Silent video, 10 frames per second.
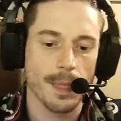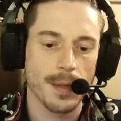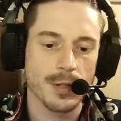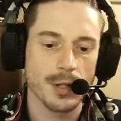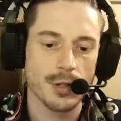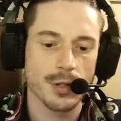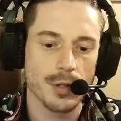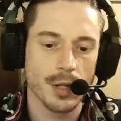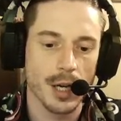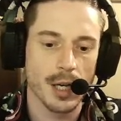such
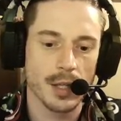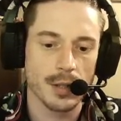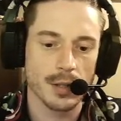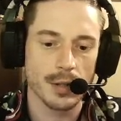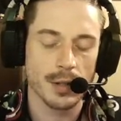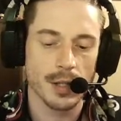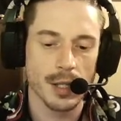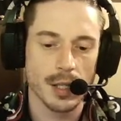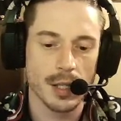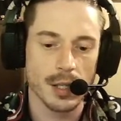that
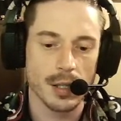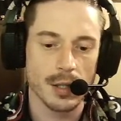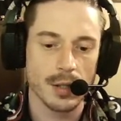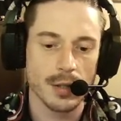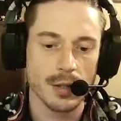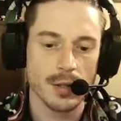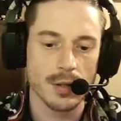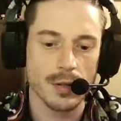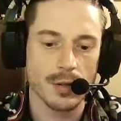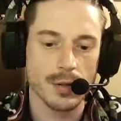the
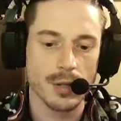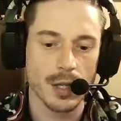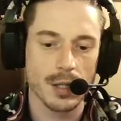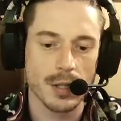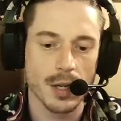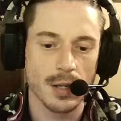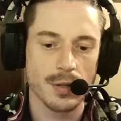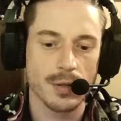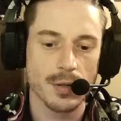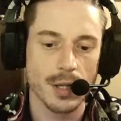2 second
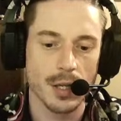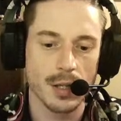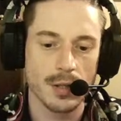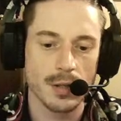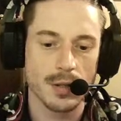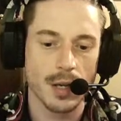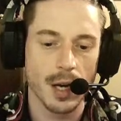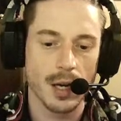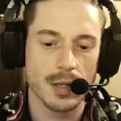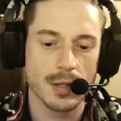
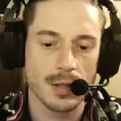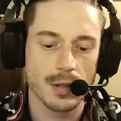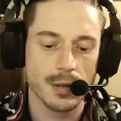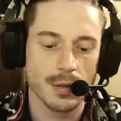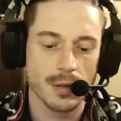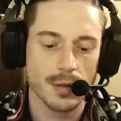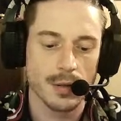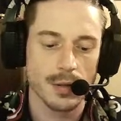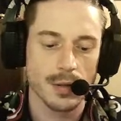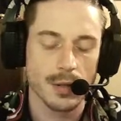task
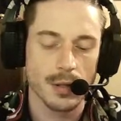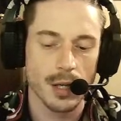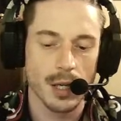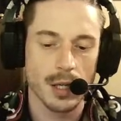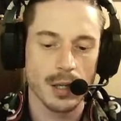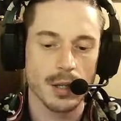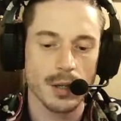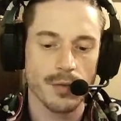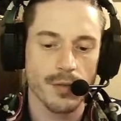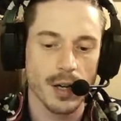and
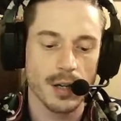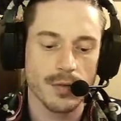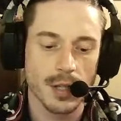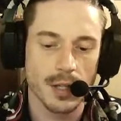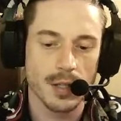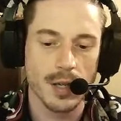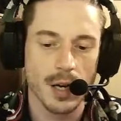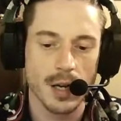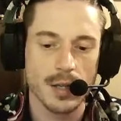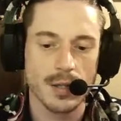the 5 second
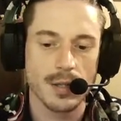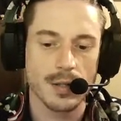task